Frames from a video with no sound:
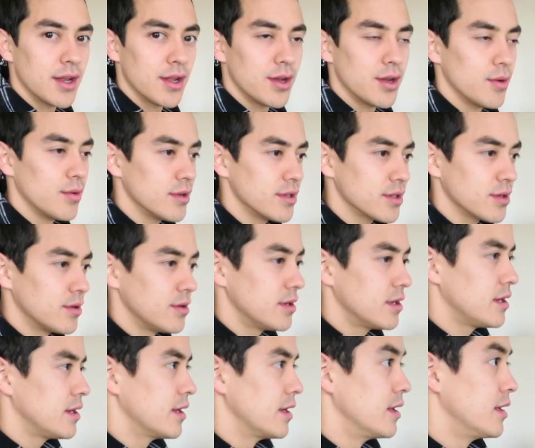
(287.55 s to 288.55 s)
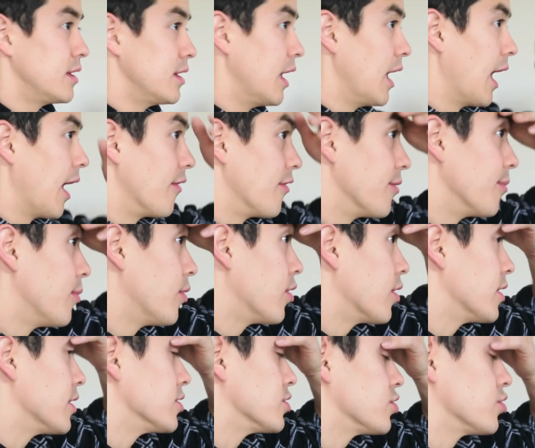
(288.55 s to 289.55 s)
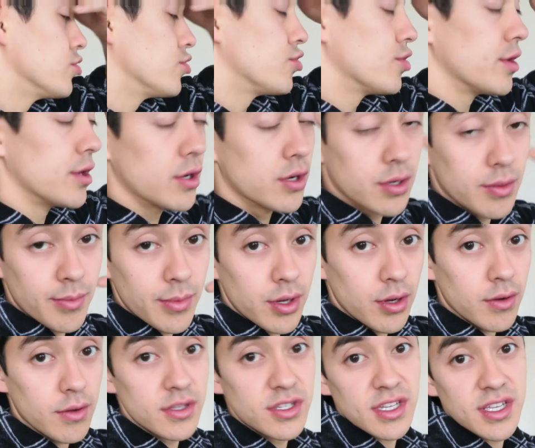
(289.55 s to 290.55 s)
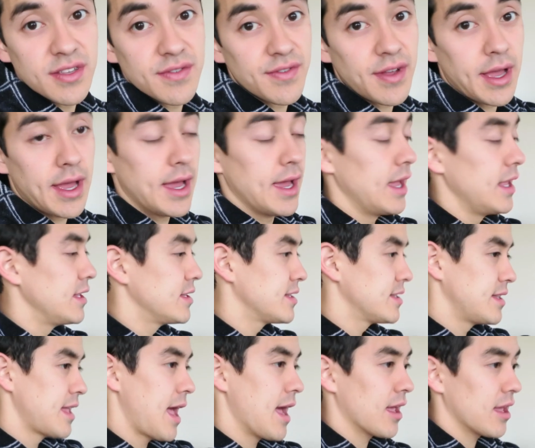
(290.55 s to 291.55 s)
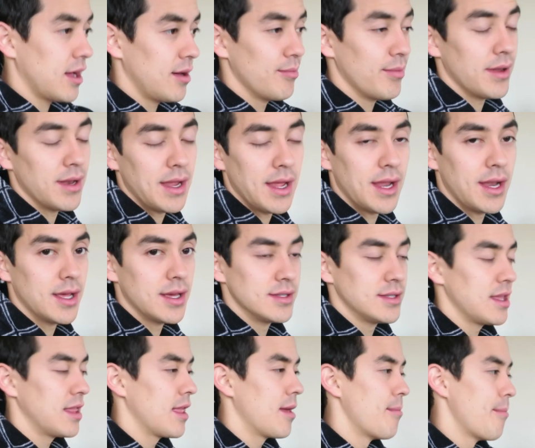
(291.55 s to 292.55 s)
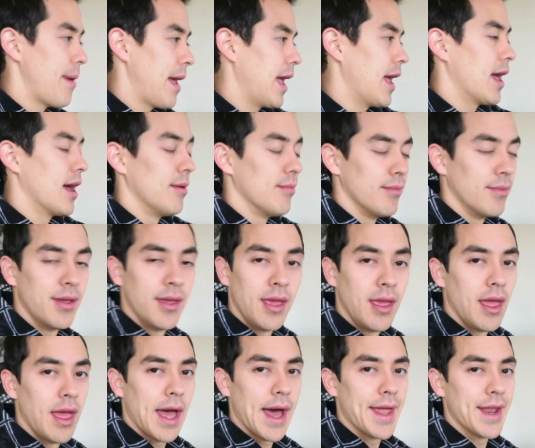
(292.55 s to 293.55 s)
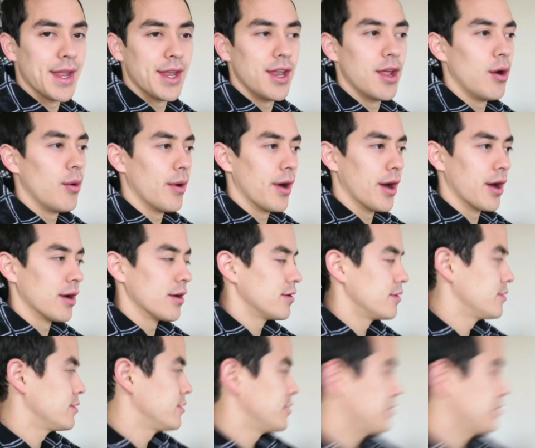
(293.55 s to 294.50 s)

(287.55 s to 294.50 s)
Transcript: I don't know what's going on. Every morning she'll drink her milk just fine, snack on bananas, and then bam, out of nowhere.